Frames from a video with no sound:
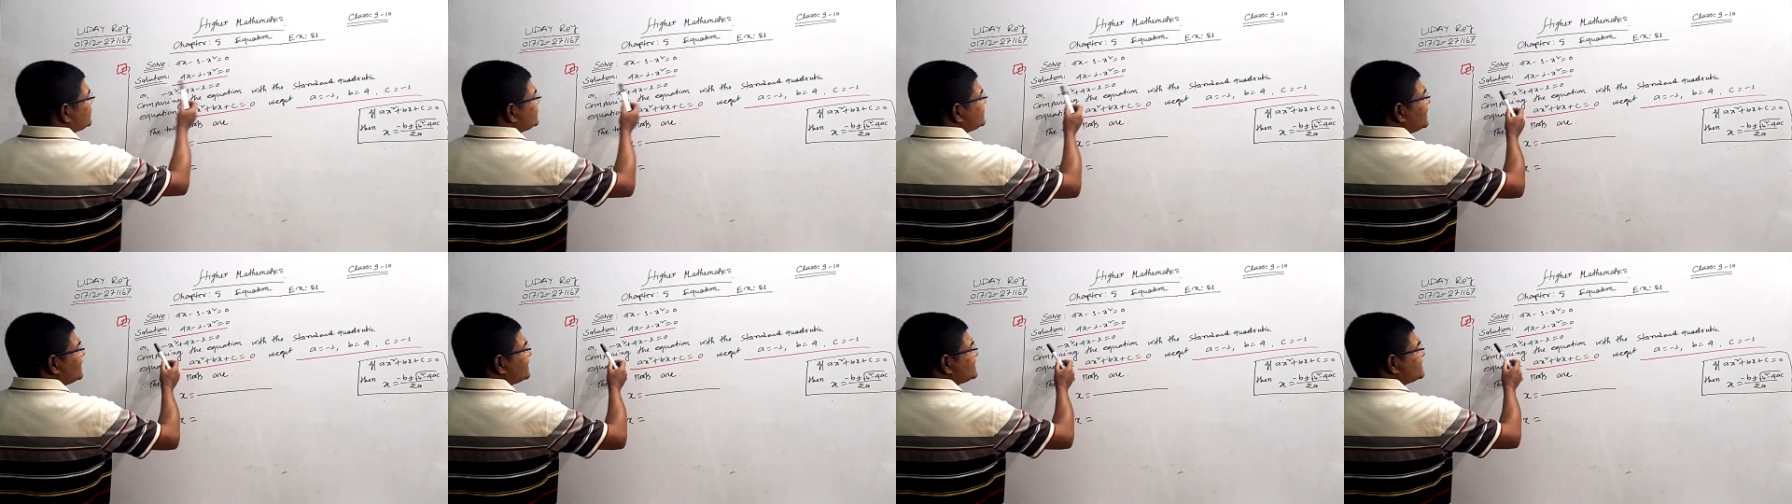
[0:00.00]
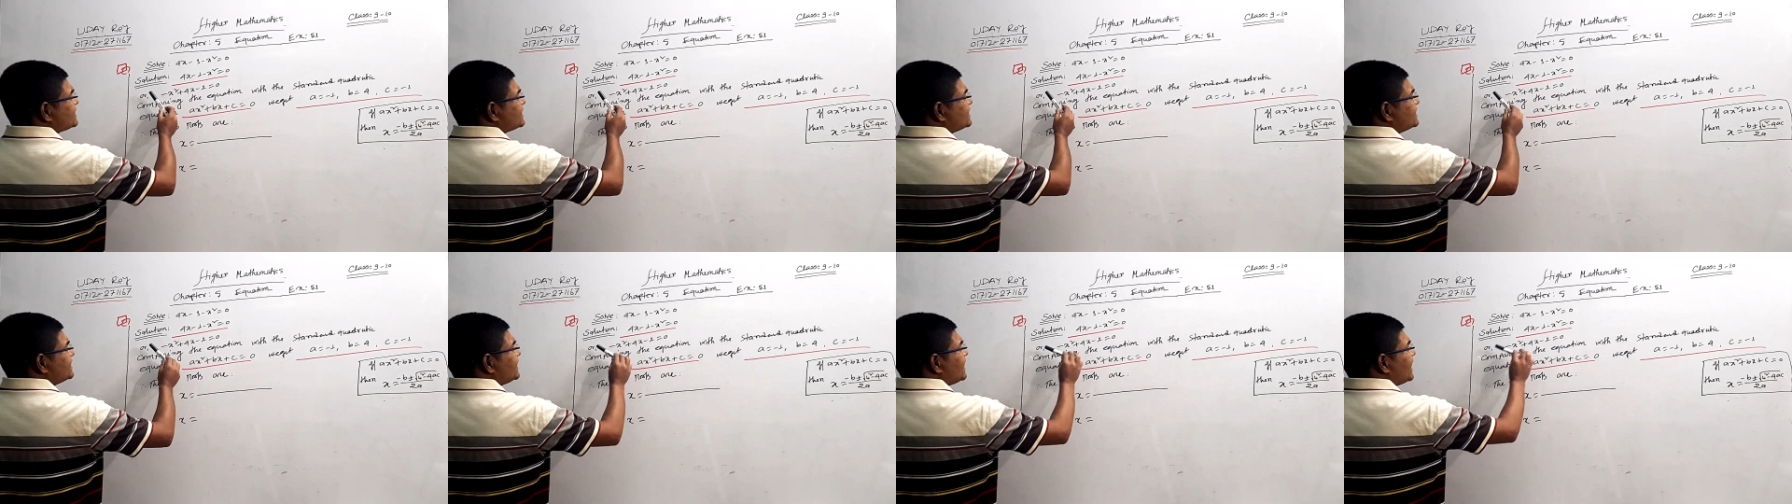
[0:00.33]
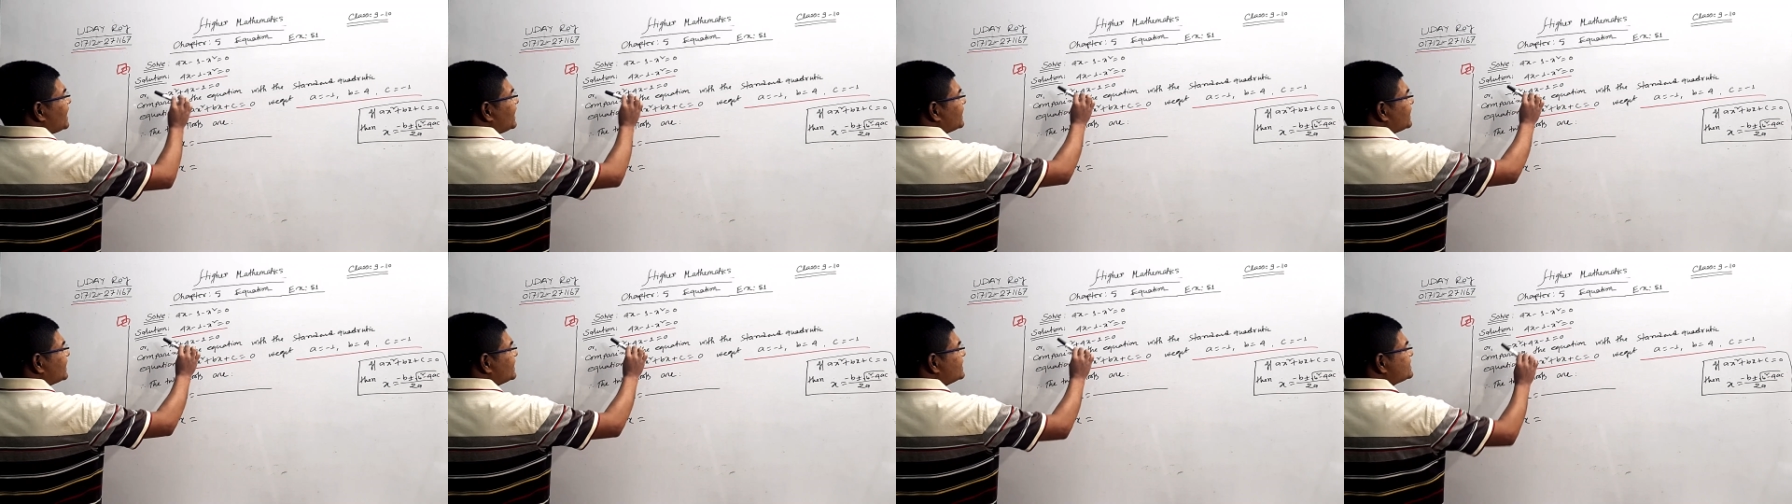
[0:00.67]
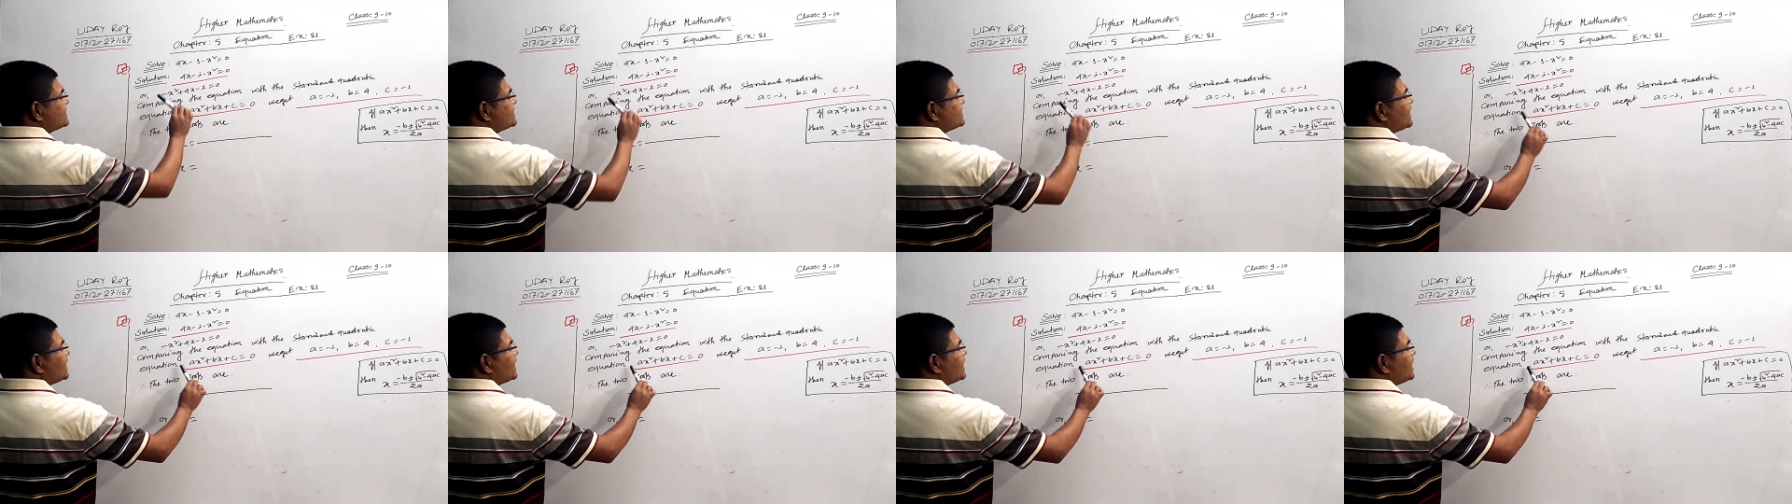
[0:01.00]
Just rearrange
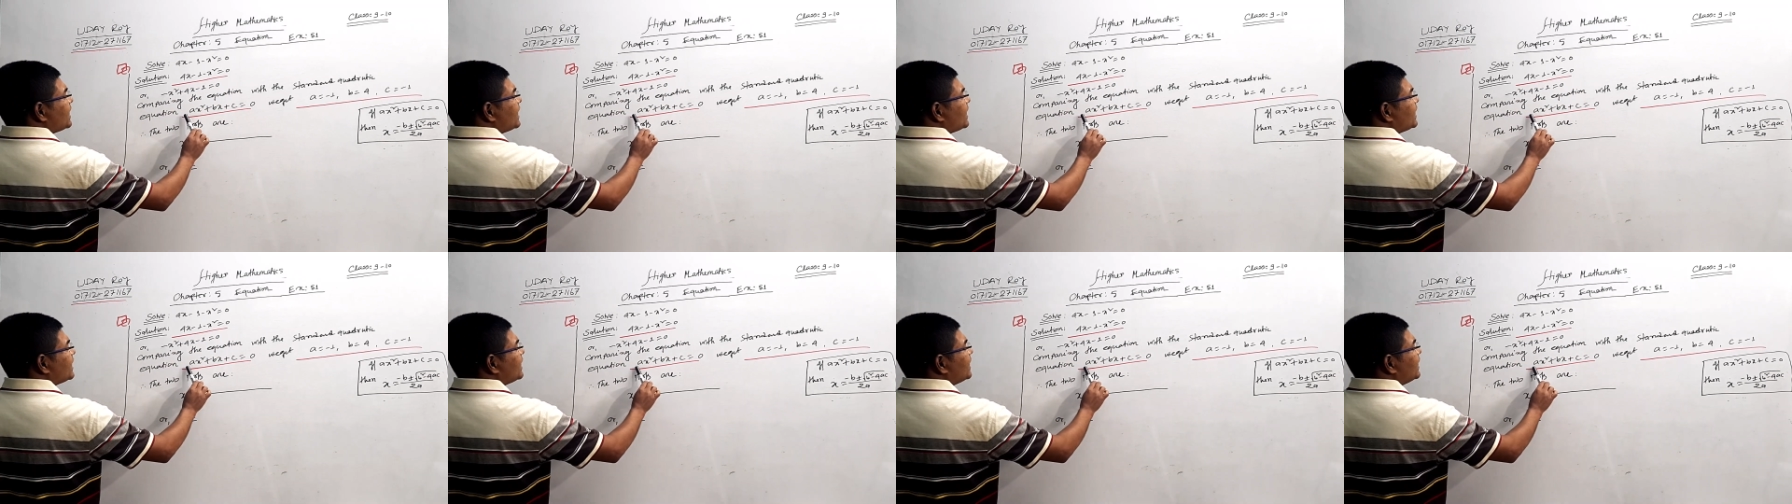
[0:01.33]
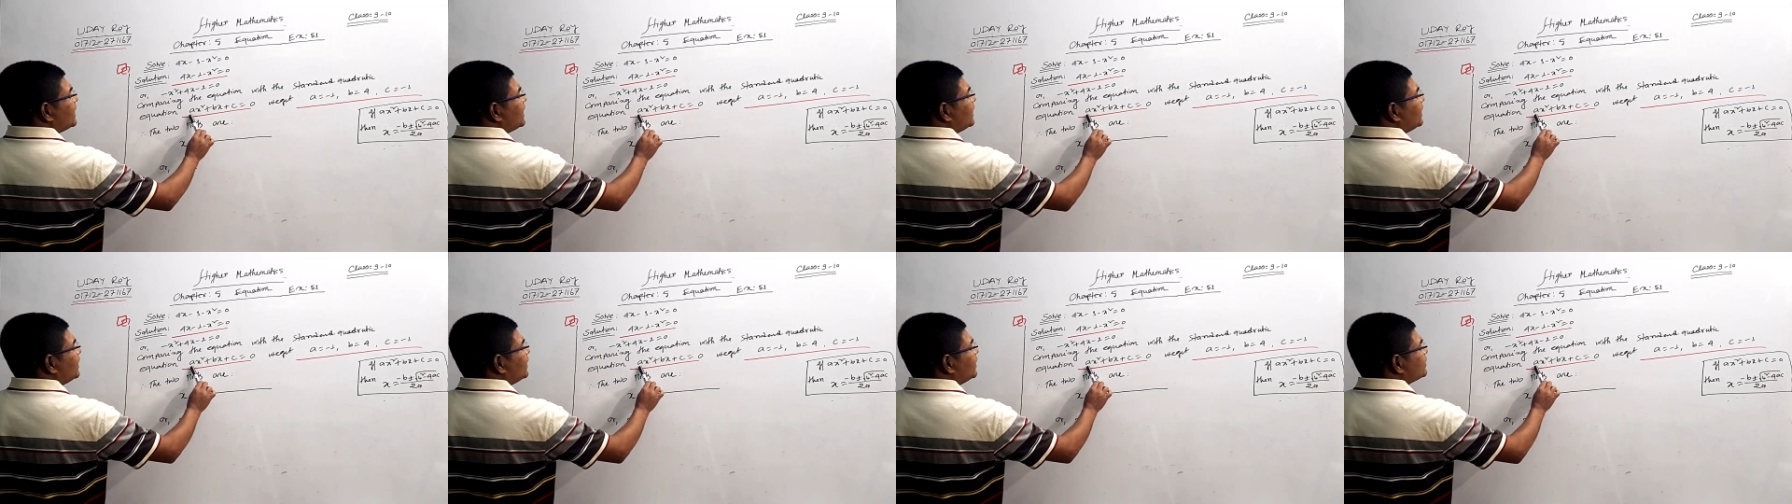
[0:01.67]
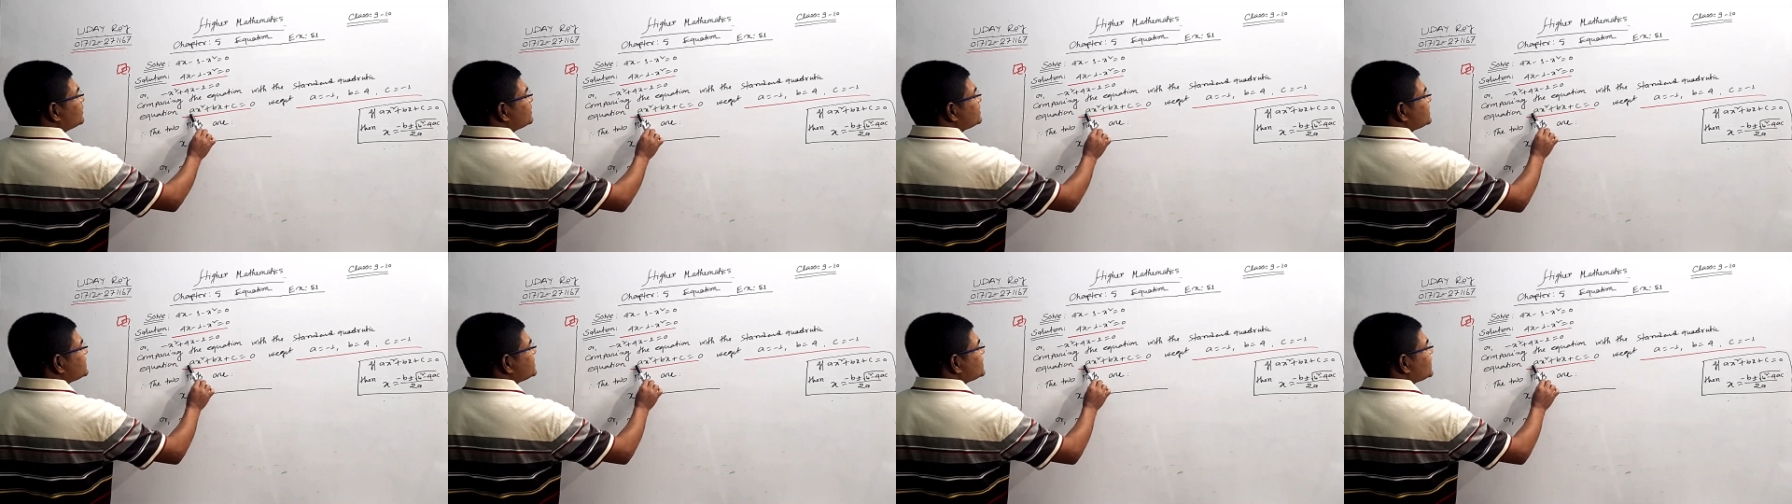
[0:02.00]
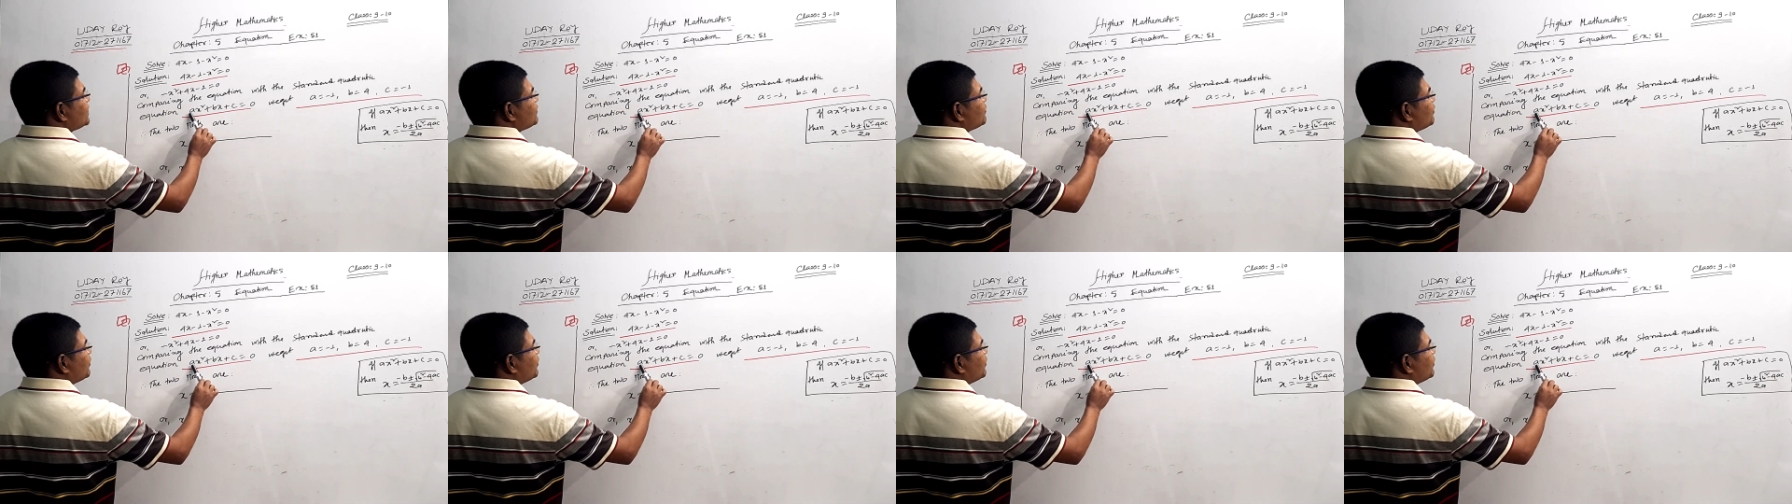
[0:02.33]
the same